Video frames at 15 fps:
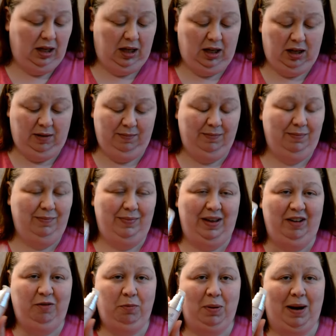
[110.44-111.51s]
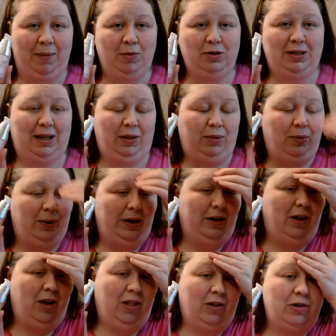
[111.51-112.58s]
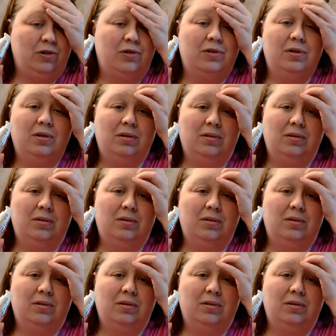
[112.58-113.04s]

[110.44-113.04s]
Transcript: Um, e.l.f. primer is like $3.